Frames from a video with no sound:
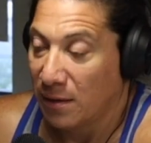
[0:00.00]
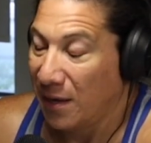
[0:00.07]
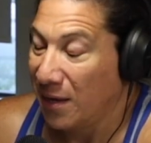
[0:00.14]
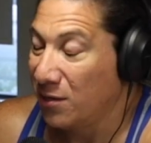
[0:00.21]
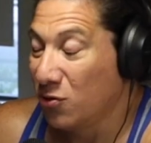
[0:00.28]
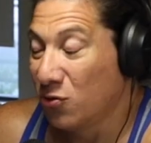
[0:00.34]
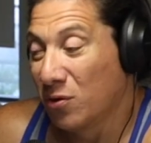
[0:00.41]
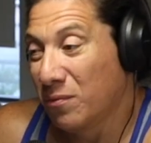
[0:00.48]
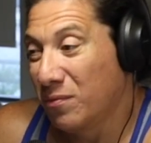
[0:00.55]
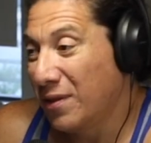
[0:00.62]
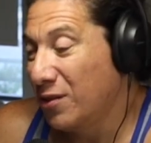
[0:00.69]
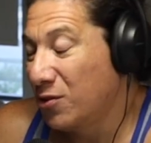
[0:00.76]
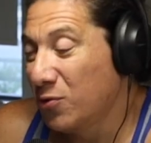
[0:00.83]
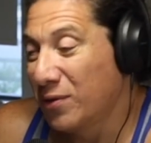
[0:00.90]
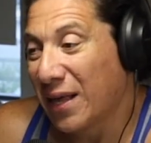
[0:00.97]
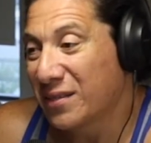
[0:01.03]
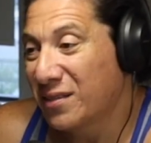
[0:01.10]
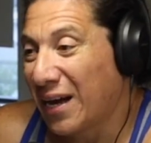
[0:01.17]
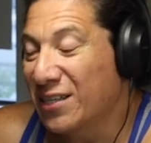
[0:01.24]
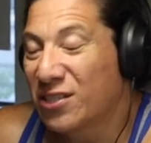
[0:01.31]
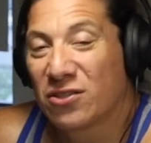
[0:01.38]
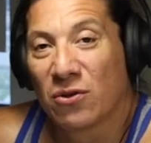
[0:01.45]
And doing that
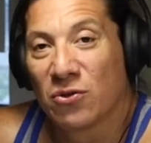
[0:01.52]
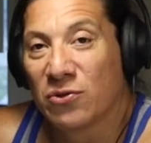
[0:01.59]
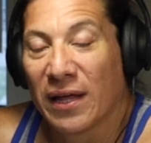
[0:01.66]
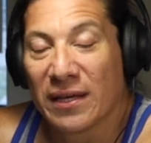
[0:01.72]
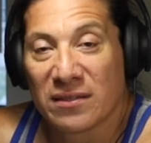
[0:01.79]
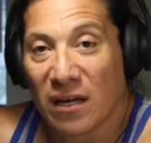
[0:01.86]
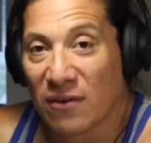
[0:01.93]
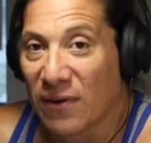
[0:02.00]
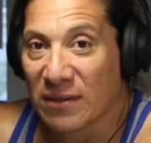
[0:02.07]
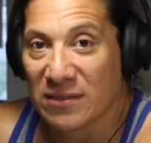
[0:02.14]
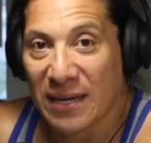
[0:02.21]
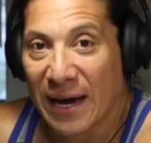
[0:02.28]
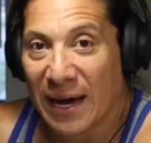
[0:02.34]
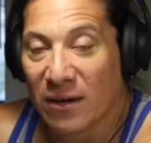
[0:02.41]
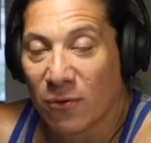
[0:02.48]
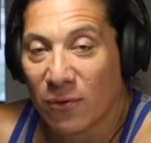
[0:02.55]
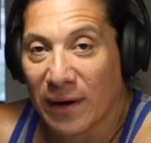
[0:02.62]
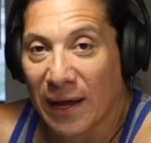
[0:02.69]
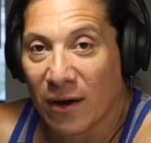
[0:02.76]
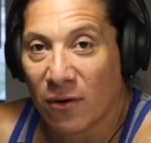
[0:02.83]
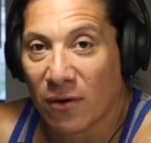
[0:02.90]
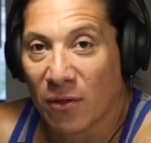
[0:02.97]
stuff. I just don't do that stuff outside when
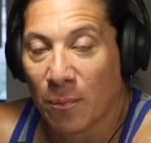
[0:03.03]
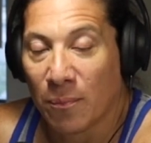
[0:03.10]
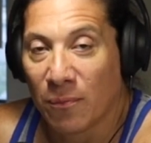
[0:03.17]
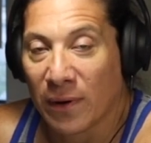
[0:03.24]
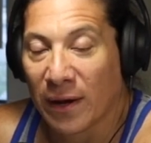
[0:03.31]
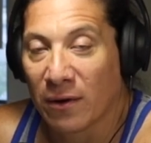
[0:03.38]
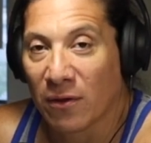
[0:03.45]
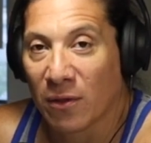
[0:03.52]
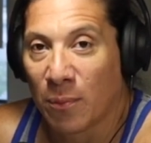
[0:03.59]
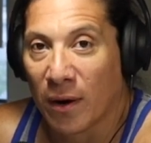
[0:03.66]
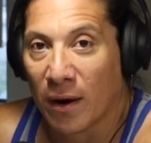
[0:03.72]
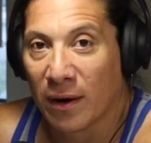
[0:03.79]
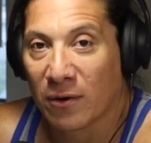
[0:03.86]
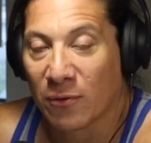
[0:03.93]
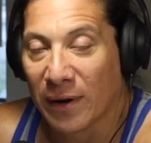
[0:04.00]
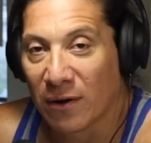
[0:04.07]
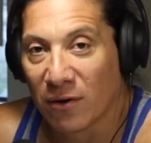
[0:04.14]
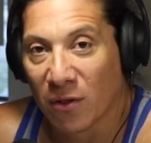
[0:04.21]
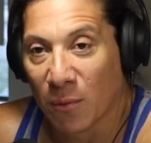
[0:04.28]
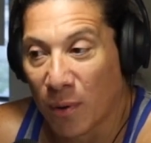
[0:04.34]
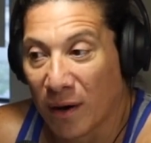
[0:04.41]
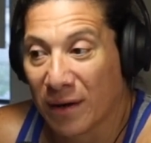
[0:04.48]
I go to the park. When I go to
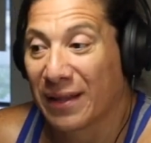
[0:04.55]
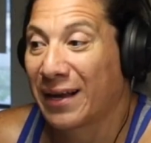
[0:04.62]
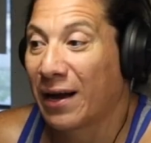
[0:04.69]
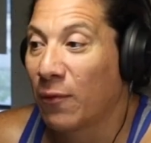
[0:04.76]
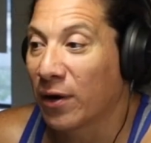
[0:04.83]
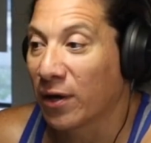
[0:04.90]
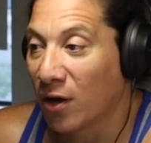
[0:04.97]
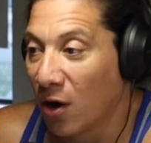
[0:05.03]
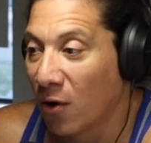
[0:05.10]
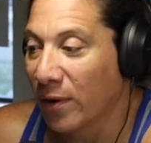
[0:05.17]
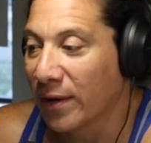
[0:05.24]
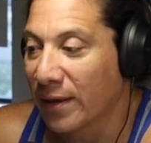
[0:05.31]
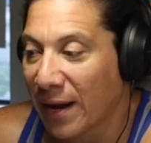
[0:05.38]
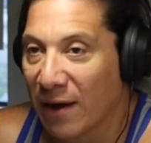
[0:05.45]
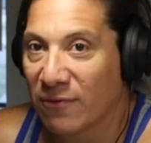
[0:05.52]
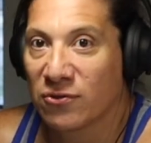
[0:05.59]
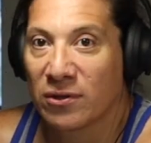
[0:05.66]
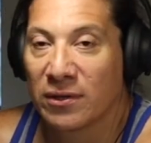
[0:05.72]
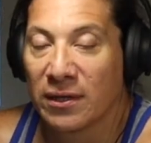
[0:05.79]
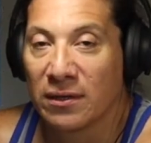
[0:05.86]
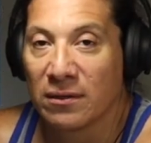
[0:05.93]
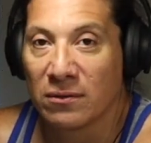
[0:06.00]
the park, like I want to go and get
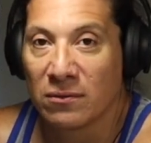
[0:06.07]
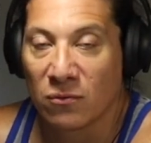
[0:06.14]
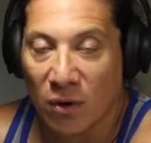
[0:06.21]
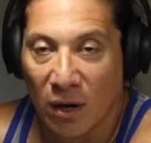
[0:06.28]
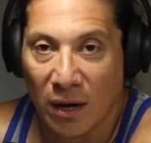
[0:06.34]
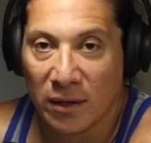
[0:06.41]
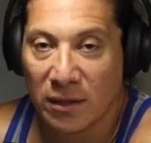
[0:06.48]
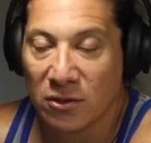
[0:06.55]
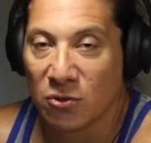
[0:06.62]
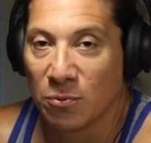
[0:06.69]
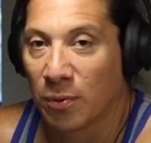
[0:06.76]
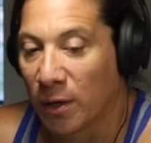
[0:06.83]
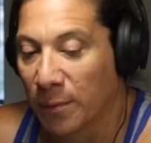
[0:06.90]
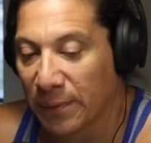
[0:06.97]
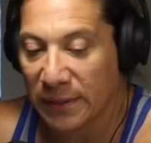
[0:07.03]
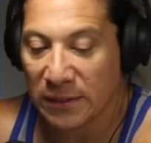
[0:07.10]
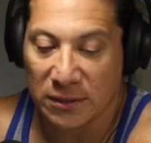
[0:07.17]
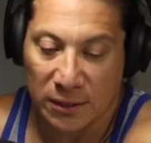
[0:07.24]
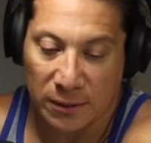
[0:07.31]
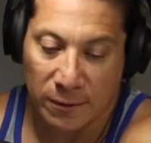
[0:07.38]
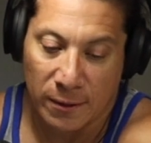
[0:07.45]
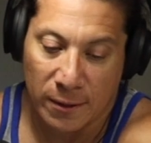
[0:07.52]
after it and run and do burpees
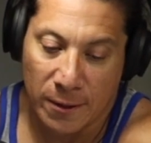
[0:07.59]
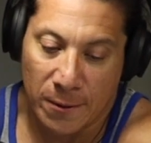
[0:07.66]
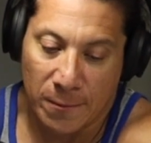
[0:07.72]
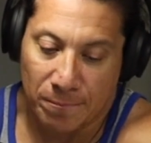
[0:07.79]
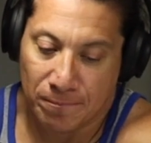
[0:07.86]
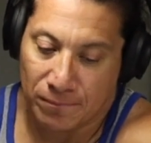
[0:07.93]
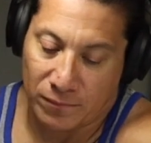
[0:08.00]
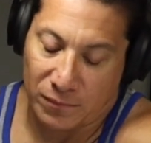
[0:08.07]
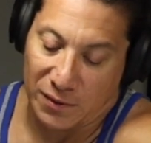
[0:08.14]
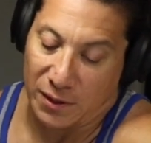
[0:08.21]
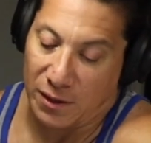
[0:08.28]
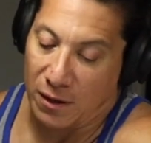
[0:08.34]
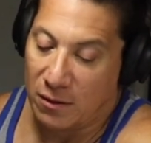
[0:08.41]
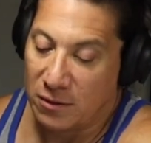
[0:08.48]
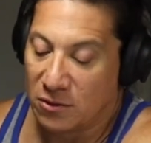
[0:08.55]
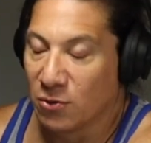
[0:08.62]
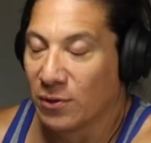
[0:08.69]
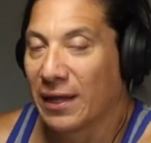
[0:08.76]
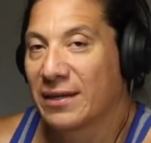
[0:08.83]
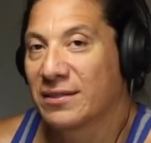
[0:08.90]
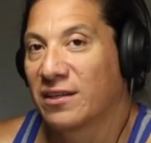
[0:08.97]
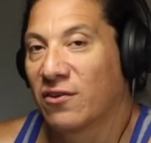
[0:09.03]
and do a
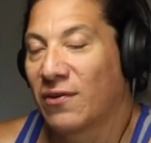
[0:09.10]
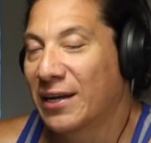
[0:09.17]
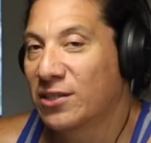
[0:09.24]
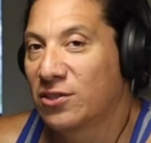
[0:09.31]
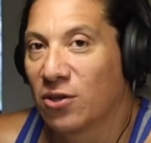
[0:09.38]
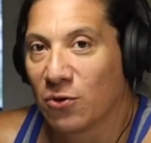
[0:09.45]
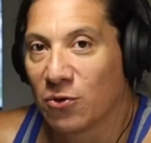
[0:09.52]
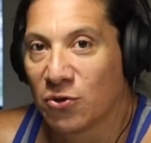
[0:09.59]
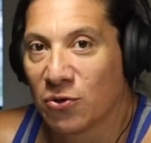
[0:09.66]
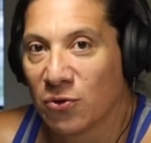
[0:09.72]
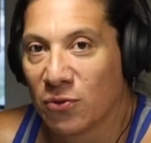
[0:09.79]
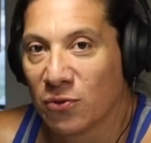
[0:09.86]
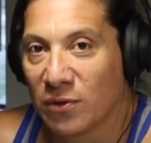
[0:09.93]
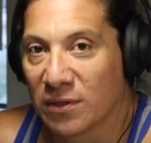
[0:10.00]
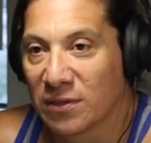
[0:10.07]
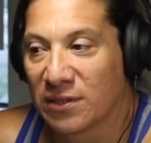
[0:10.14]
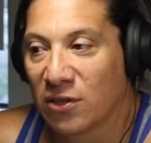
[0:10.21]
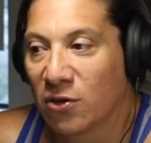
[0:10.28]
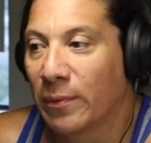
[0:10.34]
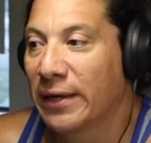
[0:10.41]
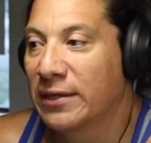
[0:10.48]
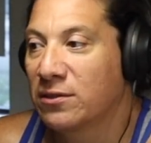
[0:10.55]
lot of stuff. I just don't do the
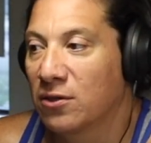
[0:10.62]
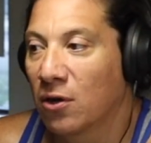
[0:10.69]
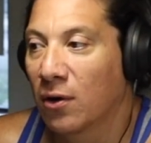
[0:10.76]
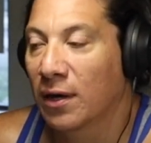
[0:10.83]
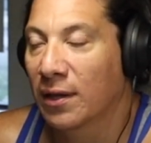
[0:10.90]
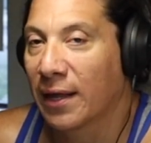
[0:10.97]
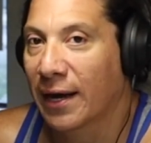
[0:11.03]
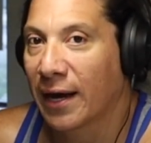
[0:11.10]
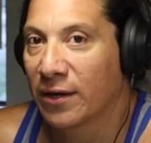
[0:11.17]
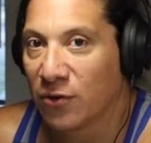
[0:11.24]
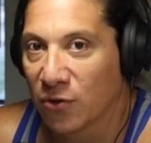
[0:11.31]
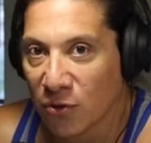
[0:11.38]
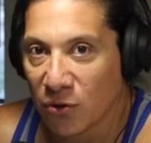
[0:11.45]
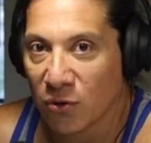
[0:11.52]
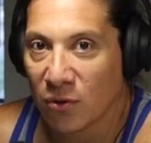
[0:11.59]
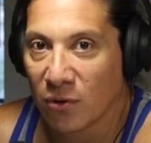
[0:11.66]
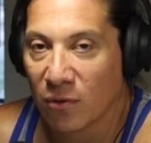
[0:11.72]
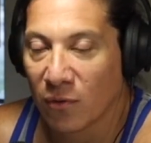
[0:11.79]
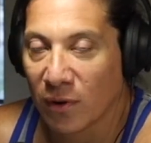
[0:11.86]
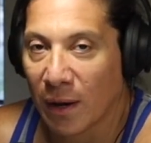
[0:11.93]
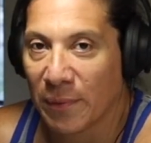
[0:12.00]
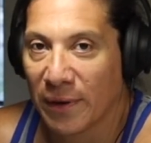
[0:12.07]
steel mace yoga like I do
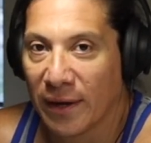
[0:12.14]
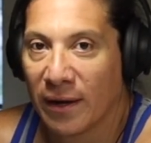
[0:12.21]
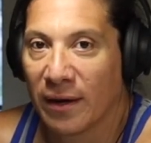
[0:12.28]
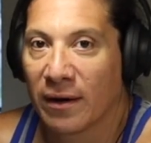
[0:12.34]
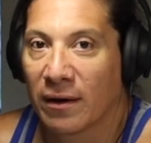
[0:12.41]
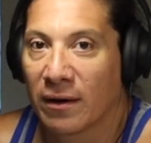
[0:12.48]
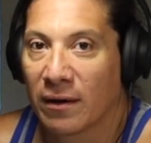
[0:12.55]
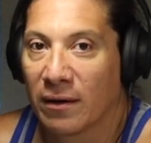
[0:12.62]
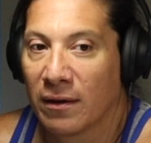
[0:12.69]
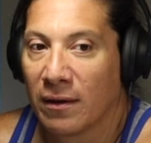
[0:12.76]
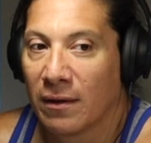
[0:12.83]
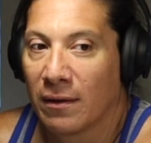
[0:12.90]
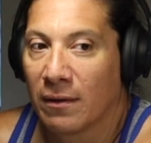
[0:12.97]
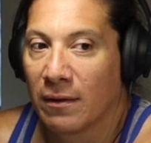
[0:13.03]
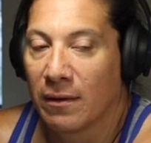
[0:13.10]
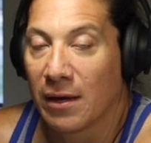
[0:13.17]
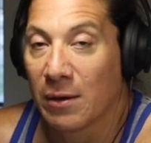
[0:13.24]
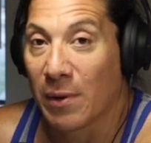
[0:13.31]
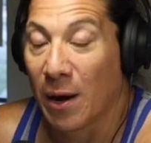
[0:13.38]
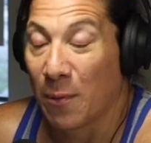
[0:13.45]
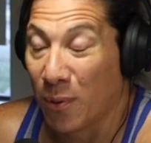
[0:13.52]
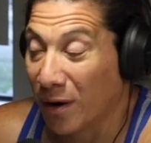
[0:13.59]
when I'm here in
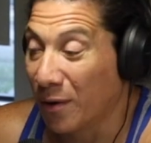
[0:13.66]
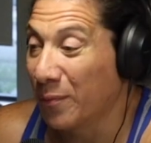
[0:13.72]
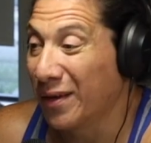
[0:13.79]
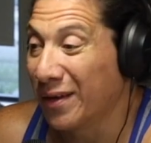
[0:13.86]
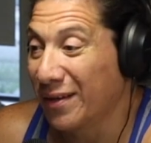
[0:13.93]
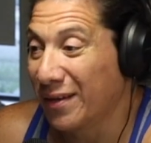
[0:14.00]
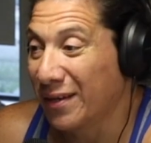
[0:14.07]
my apartment.